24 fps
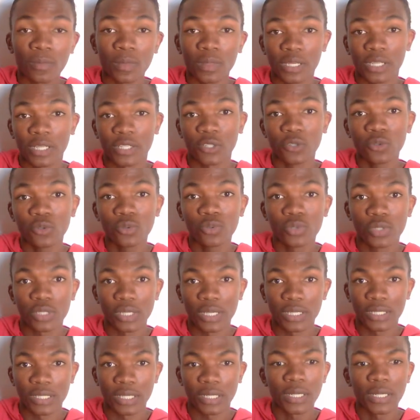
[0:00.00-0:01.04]
Yeah, you
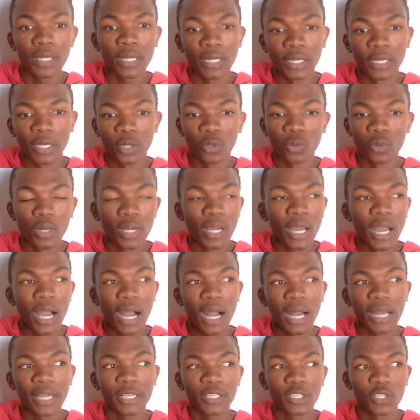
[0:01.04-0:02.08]
says that, no,
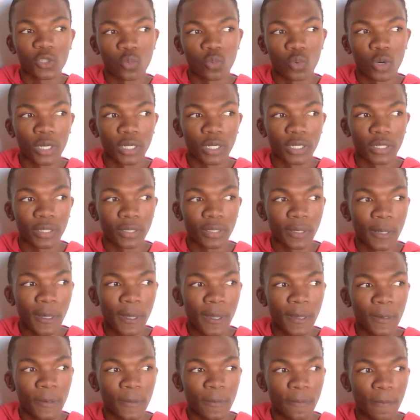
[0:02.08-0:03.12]
I just wanna,
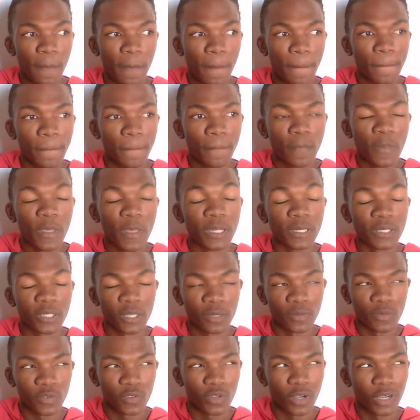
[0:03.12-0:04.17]
in
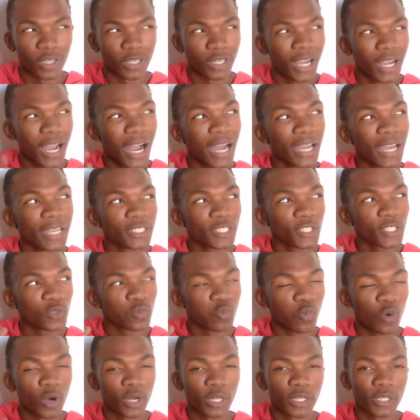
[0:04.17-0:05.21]
terms of soccer, I
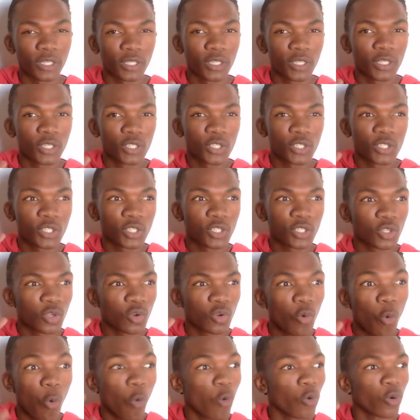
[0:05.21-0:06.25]
just wanna
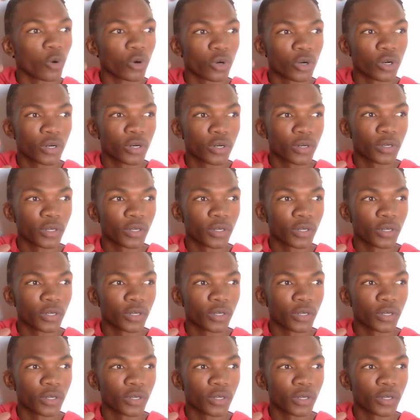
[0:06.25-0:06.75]
score